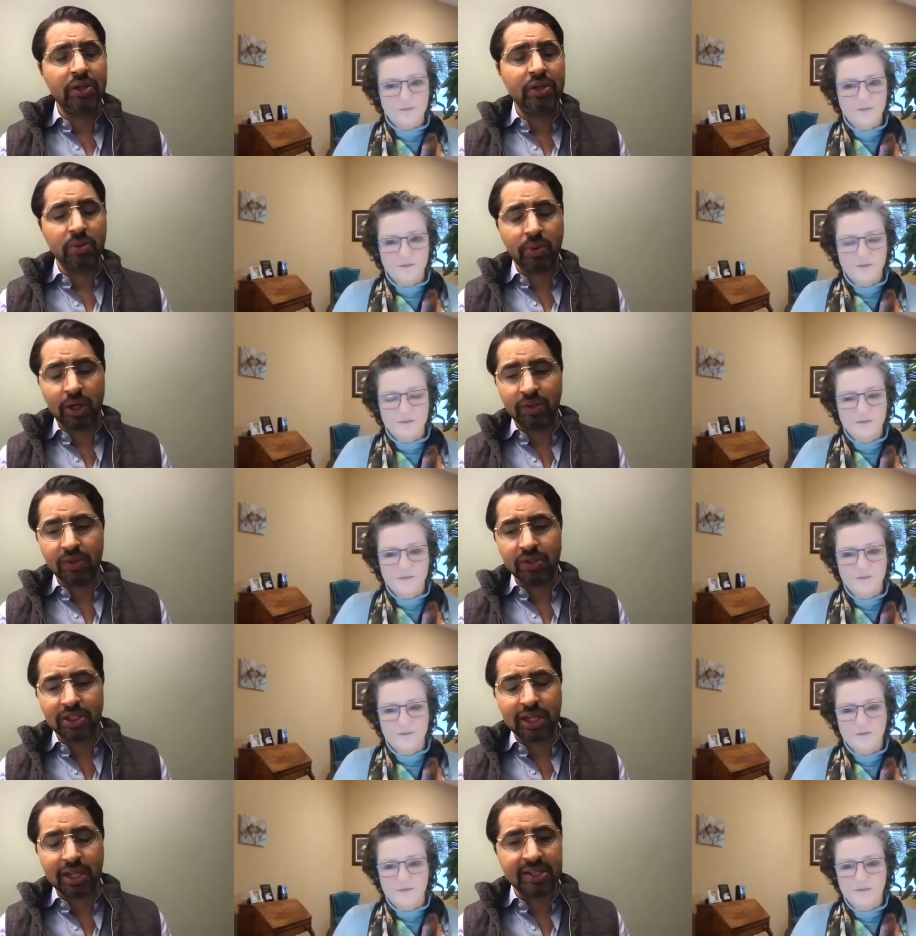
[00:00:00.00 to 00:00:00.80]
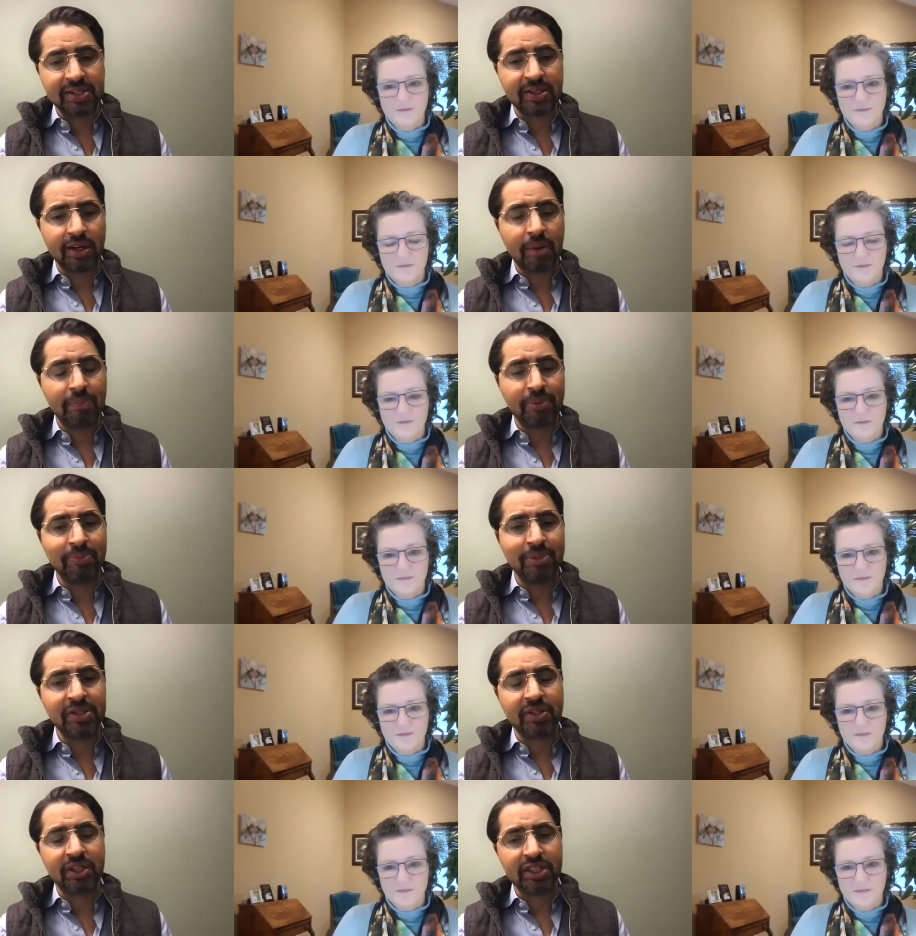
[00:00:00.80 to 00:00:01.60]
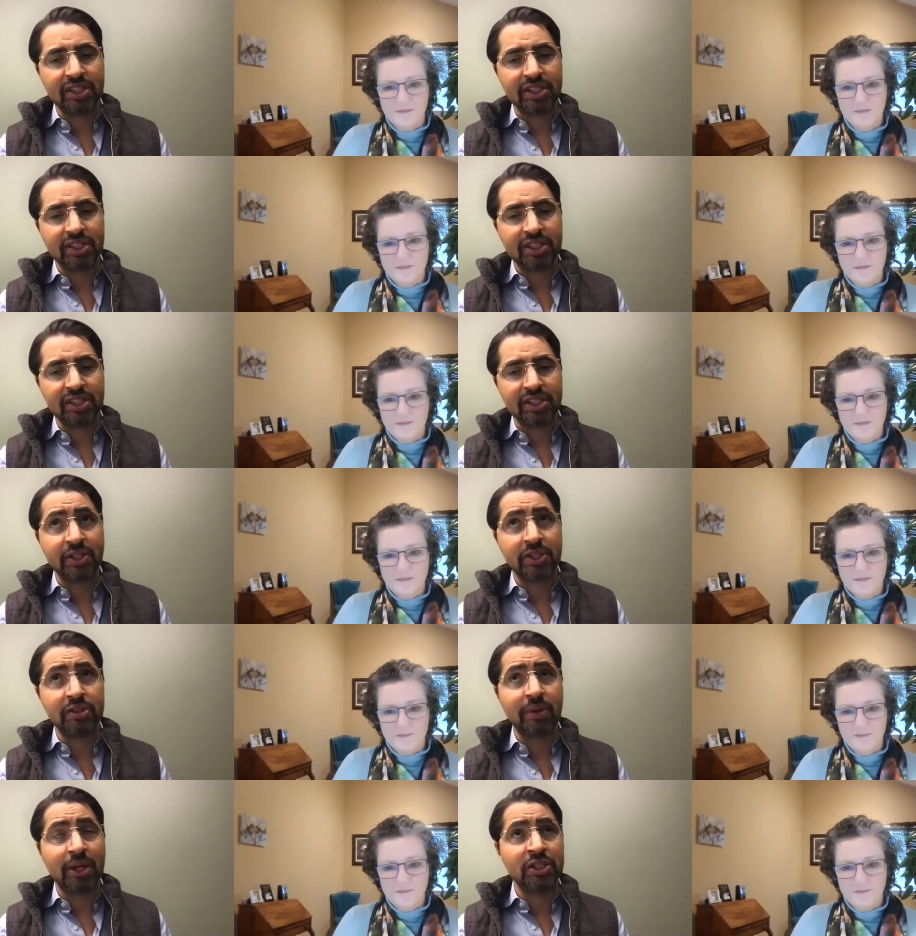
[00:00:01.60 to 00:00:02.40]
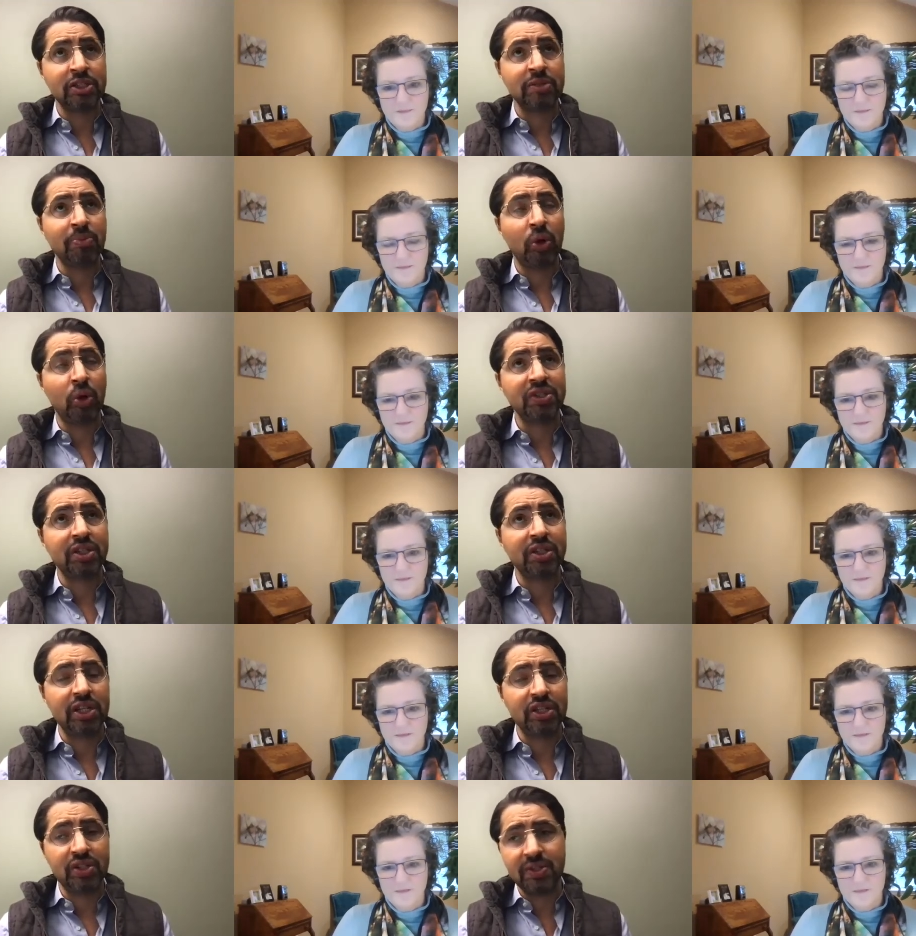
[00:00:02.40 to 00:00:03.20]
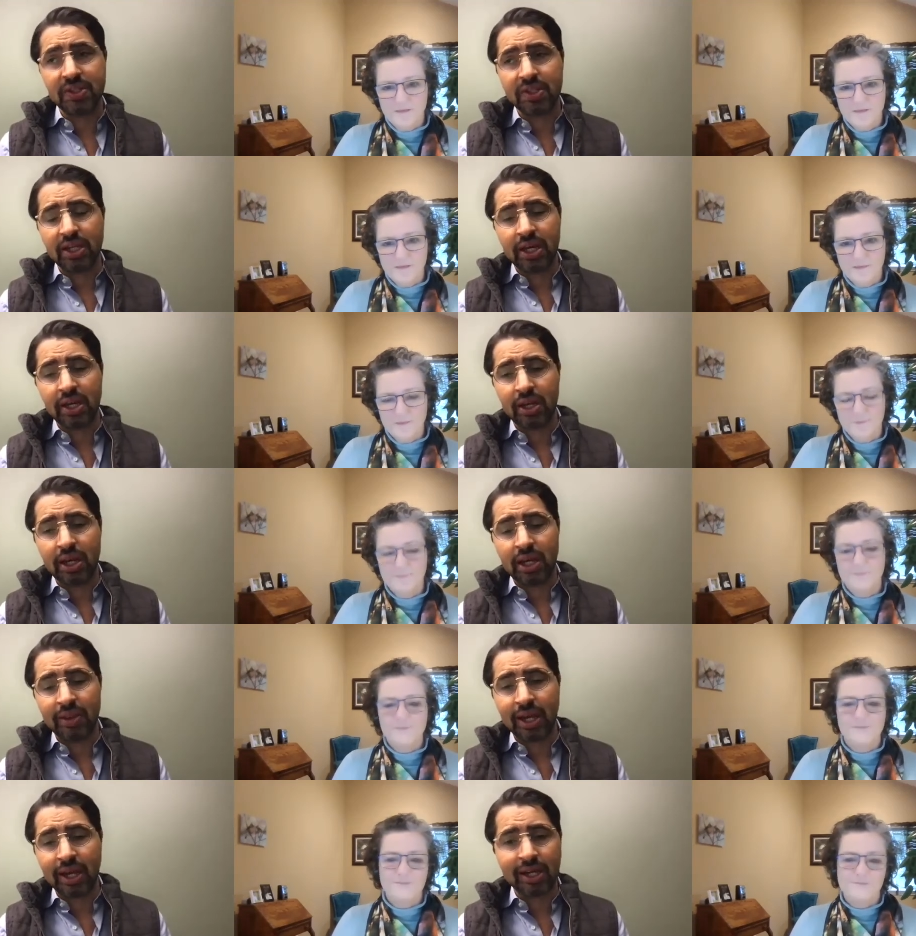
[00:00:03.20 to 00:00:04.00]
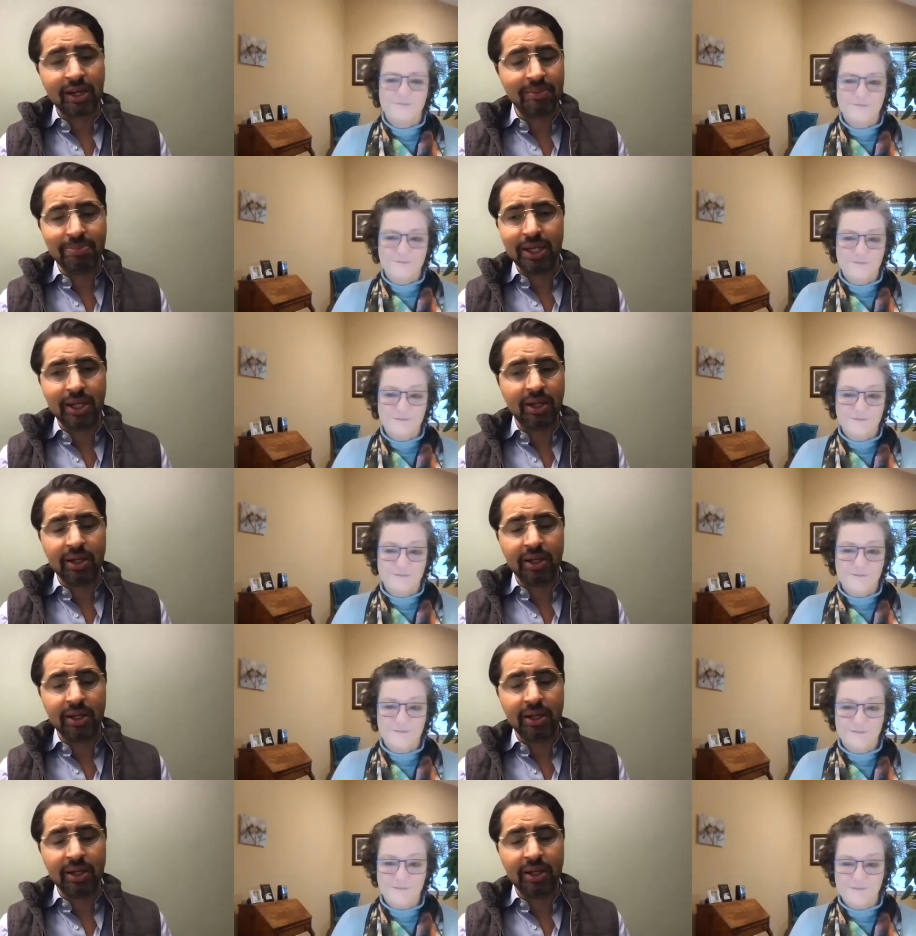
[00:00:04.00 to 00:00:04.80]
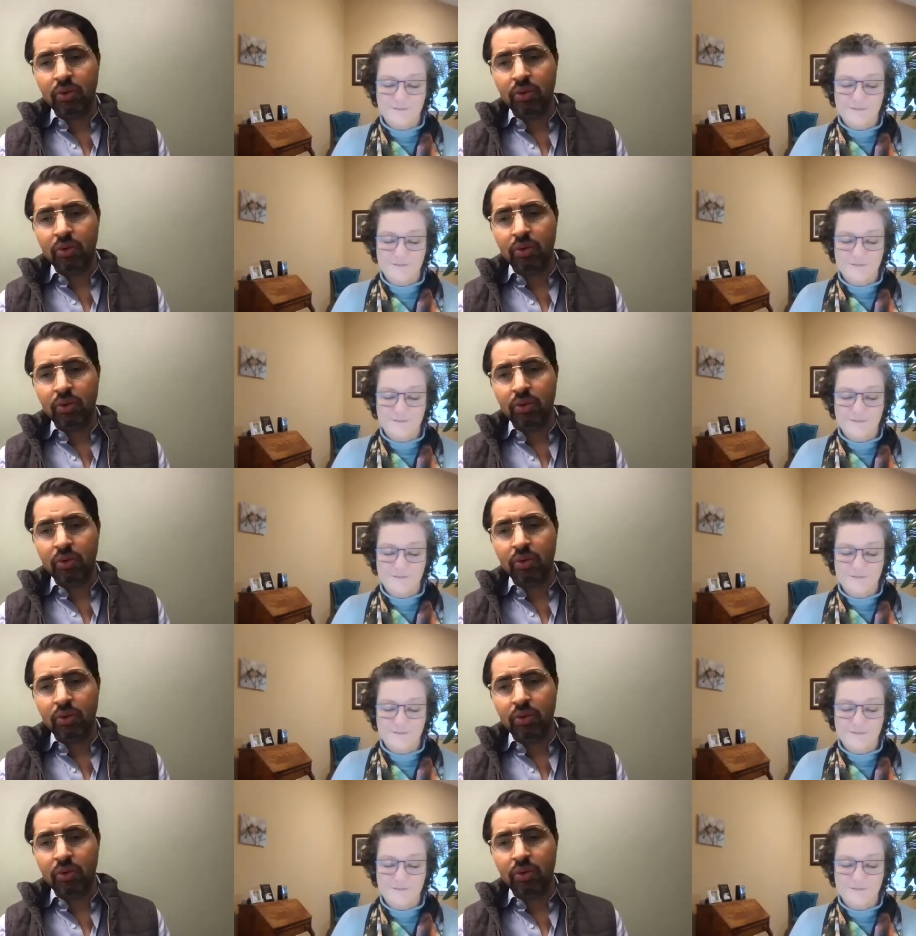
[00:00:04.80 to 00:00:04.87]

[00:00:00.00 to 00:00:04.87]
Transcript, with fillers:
Speaker 1: you want to slice it up and be successful in at small stages, and and that can be,